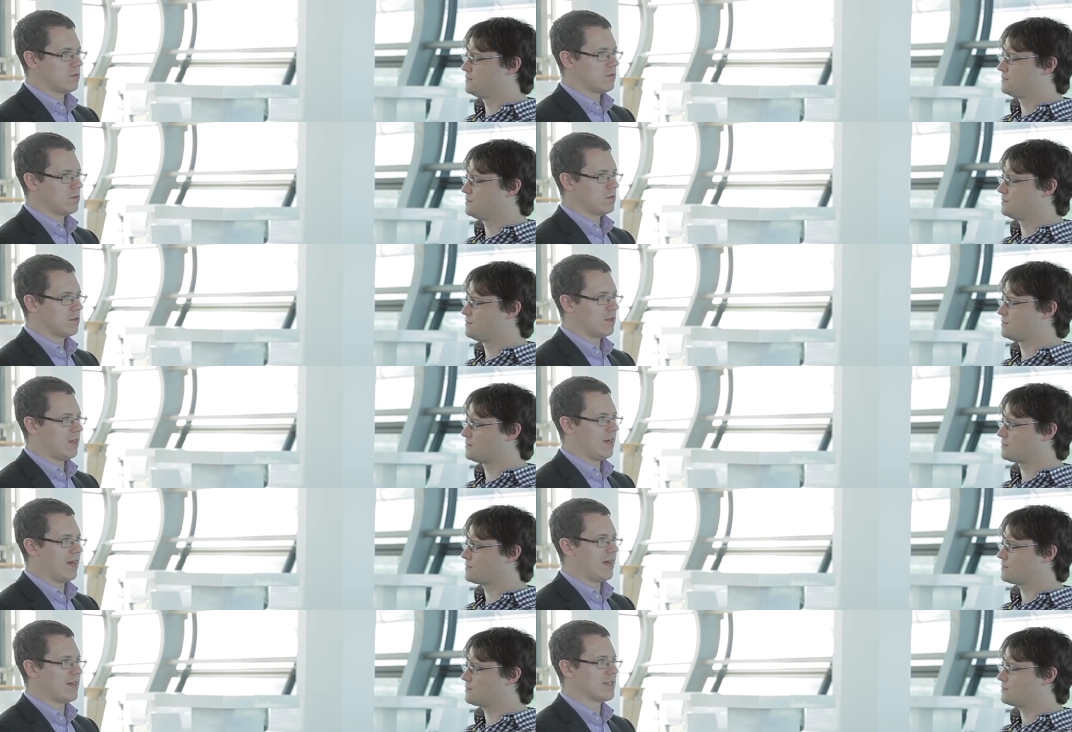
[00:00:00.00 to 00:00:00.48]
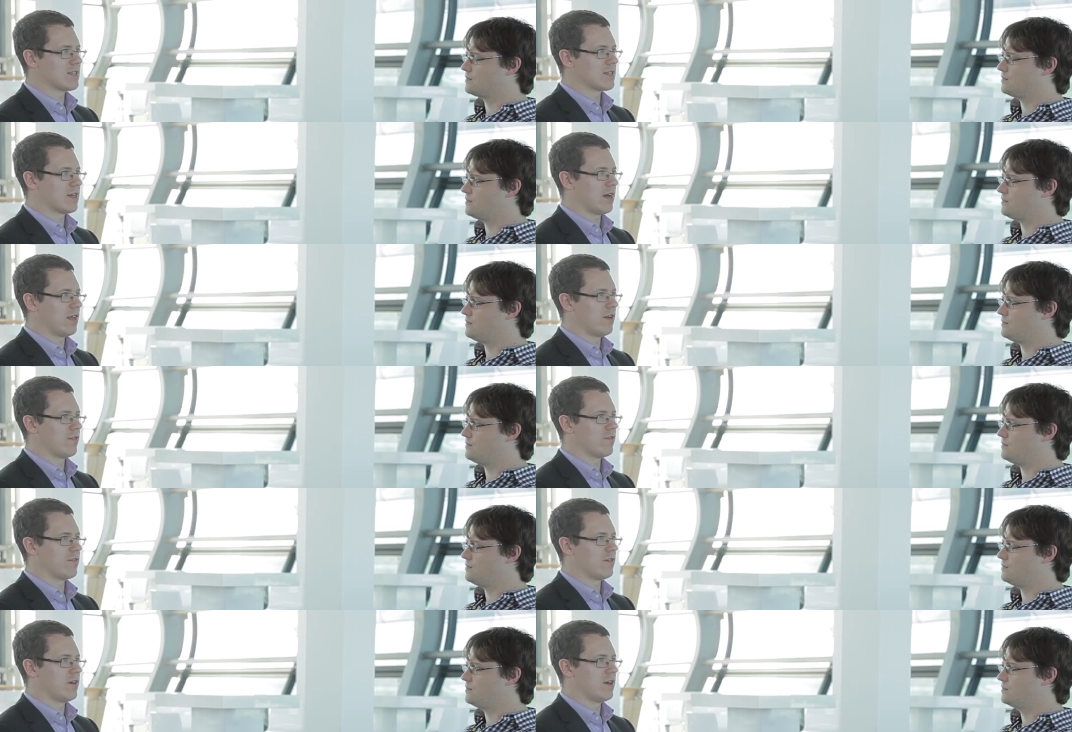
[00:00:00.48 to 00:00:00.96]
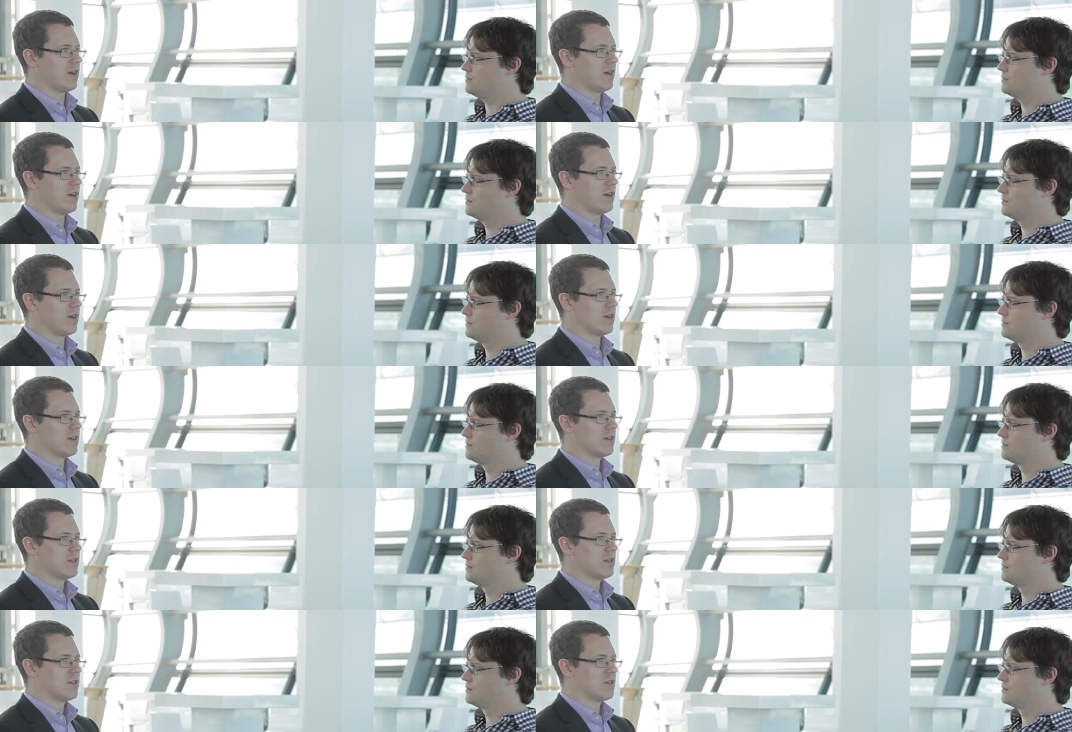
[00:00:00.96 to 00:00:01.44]
Speaker 1: Yeah, it's kind of
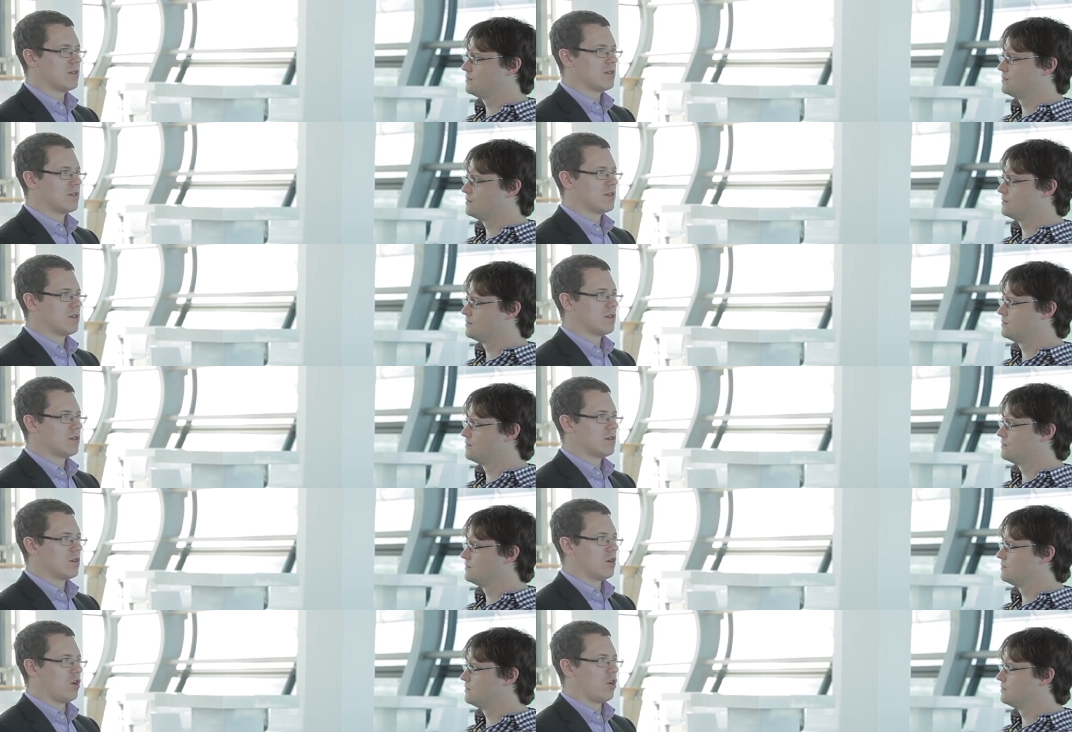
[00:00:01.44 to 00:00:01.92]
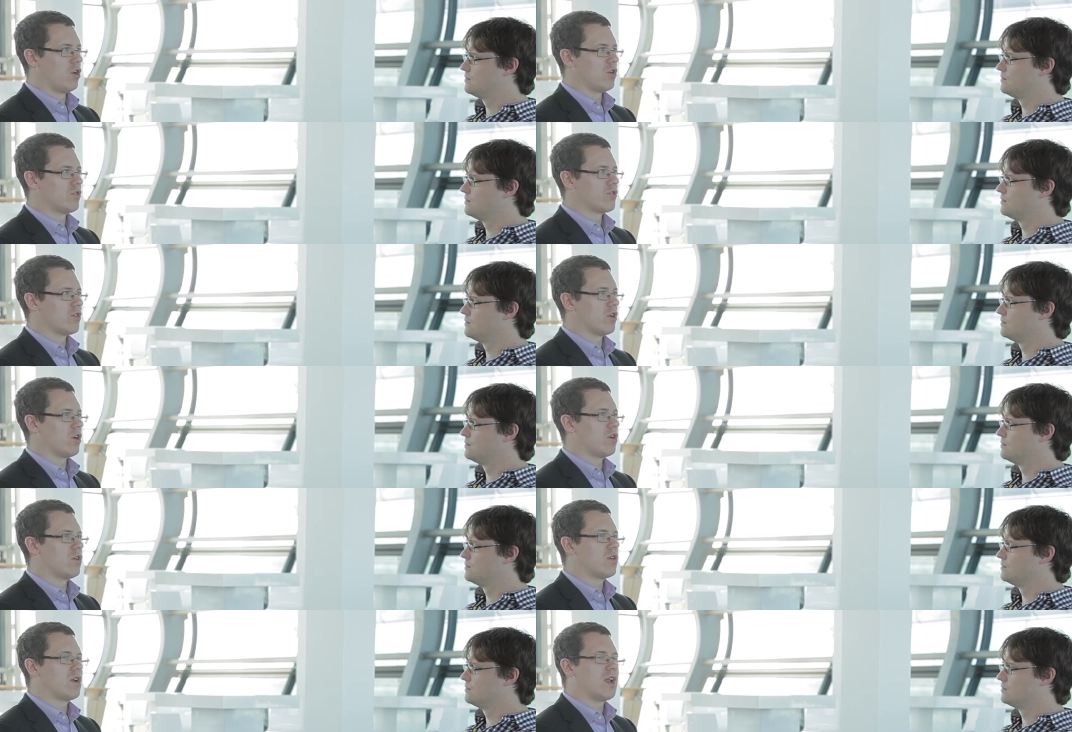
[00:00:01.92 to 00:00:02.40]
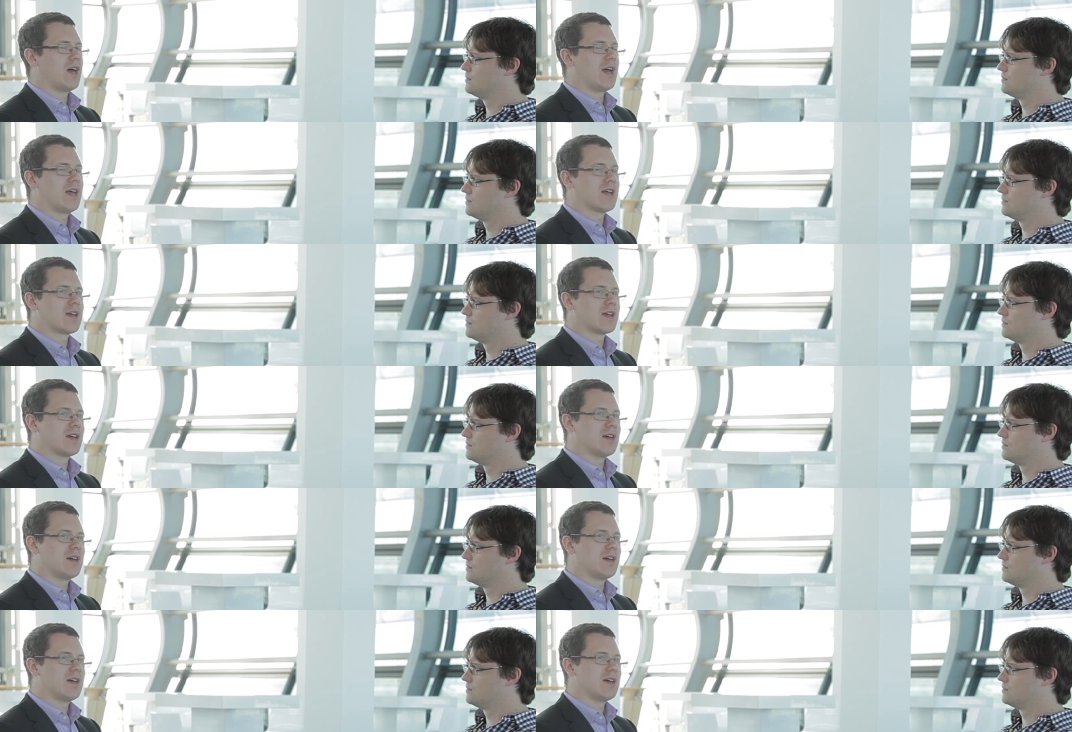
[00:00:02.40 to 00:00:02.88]
uh, although
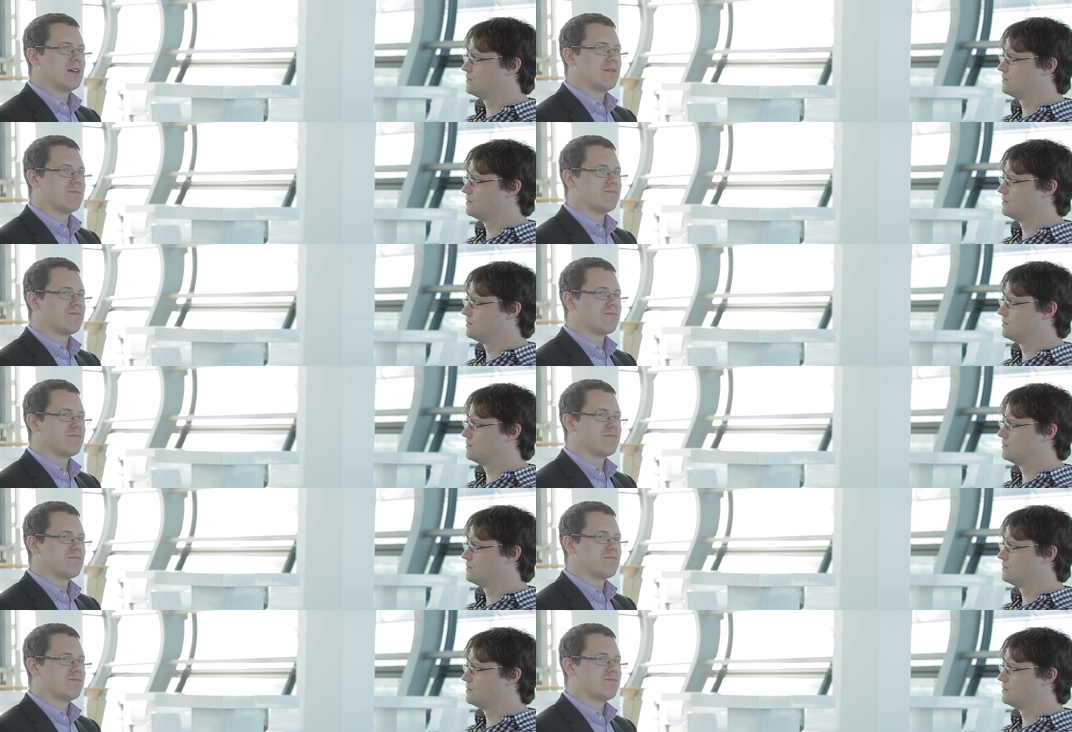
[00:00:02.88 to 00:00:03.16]
like. Um